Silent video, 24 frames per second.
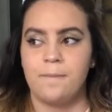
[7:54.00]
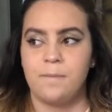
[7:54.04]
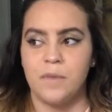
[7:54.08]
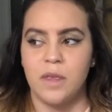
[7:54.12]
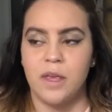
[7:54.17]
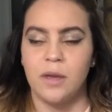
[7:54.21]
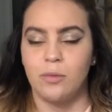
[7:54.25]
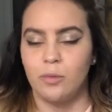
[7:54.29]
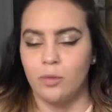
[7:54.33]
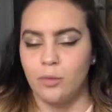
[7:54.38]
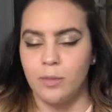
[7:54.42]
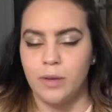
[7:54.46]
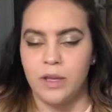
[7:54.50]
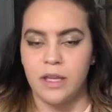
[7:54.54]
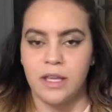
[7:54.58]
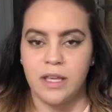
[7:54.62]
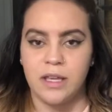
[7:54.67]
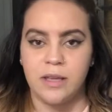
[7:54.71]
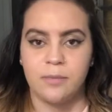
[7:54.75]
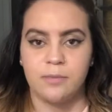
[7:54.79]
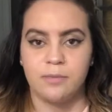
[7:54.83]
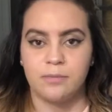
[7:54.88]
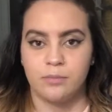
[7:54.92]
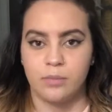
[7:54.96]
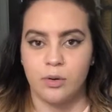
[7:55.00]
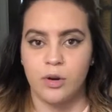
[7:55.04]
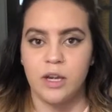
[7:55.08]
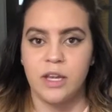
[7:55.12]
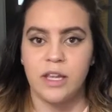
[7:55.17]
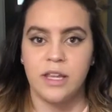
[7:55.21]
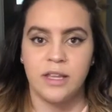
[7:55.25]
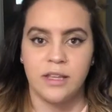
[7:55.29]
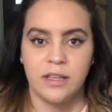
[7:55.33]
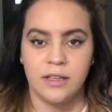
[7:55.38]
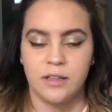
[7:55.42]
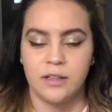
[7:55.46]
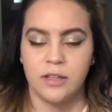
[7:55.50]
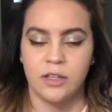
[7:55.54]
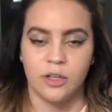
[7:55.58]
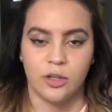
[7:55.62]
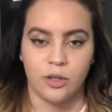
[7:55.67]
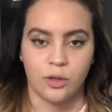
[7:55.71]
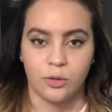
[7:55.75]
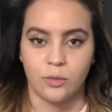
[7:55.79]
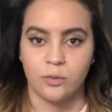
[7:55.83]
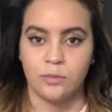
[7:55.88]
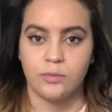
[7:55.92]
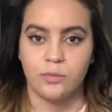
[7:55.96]
It will be pretty, you
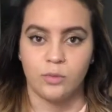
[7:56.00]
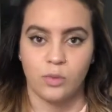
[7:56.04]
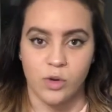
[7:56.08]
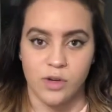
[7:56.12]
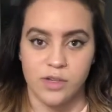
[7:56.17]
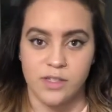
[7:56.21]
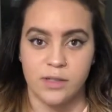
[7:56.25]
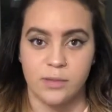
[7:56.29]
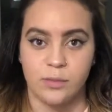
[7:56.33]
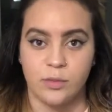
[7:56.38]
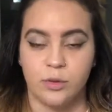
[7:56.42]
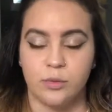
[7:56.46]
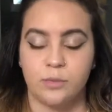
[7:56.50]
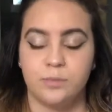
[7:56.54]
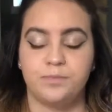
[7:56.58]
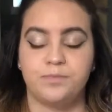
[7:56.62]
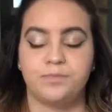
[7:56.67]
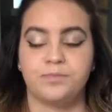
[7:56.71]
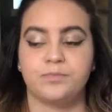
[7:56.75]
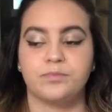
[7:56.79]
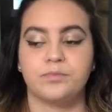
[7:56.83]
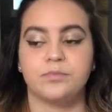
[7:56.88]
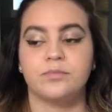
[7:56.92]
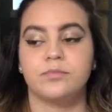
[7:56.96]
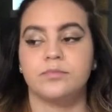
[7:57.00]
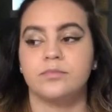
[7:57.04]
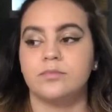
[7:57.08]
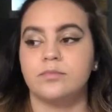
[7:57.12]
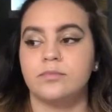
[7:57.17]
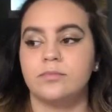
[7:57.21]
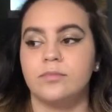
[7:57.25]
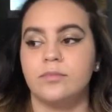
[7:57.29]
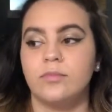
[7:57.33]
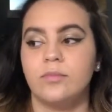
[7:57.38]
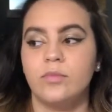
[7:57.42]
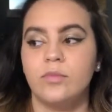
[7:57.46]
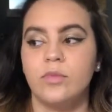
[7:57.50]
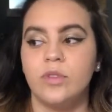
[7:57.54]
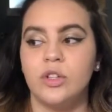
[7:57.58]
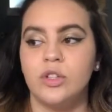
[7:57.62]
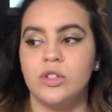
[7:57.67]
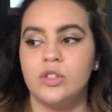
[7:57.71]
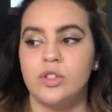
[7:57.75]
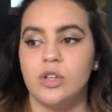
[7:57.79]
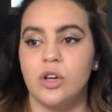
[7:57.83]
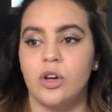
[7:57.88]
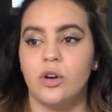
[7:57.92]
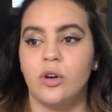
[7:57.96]
know, reasonable.
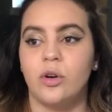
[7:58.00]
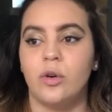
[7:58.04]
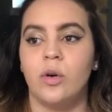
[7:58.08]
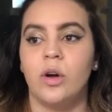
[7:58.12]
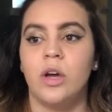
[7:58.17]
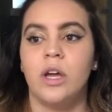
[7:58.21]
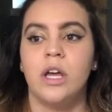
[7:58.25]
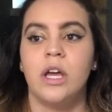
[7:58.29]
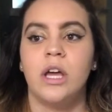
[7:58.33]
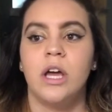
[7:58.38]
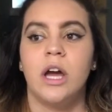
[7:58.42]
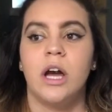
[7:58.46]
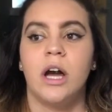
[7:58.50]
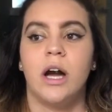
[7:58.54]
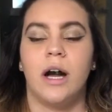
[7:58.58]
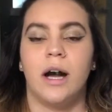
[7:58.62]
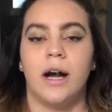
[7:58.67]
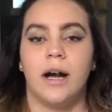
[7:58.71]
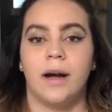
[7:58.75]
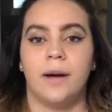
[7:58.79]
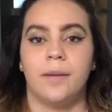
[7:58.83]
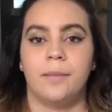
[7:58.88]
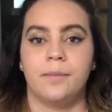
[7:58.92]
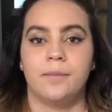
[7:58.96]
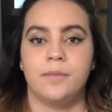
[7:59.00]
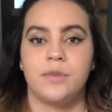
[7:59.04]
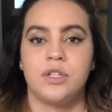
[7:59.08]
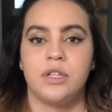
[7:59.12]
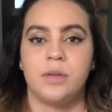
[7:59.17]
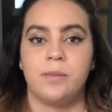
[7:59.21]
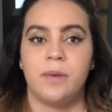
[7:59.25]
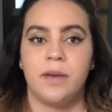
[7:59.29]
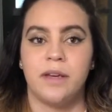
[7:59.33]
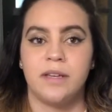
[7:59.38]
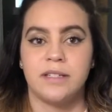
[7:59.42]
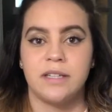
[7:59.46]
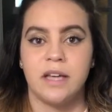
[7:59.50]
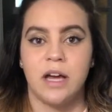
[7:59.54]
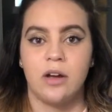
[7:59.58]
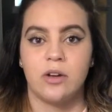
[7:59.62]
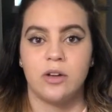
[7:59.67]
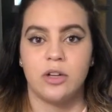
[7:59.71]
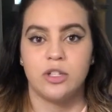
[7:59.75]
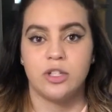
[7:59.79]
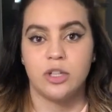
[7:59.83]
So she picked out a